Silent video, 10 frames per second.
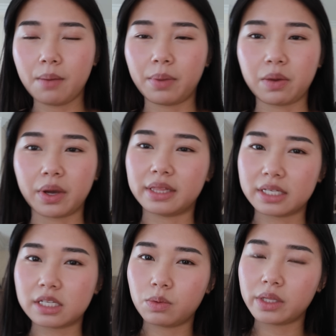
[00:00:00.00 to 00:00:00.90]
But anyway,
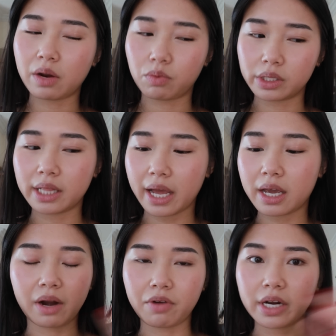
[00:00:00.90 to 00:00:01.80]
this is the one that I really like,
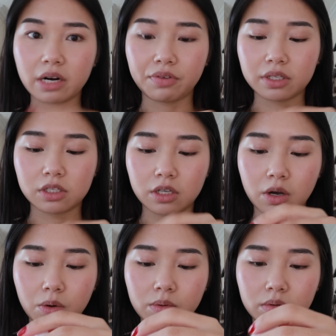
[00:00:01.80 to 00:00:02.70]
but I ran out of it.
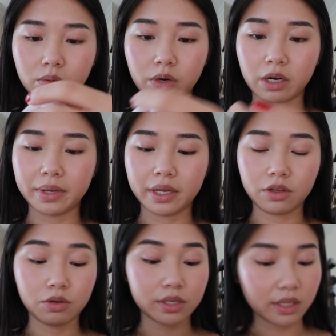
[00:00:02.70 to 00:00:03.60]
So we're gonna be
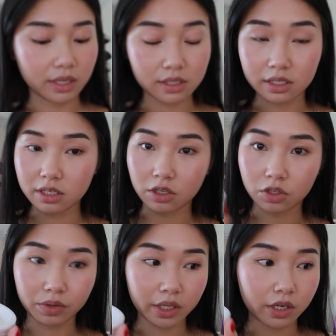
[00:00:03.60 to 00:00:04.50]
using this. This is
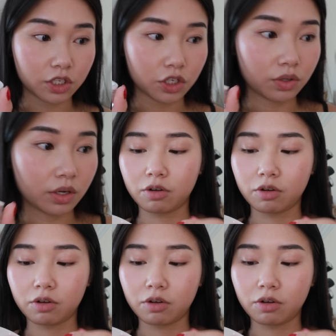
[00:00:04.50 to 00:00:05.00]
also really good too though.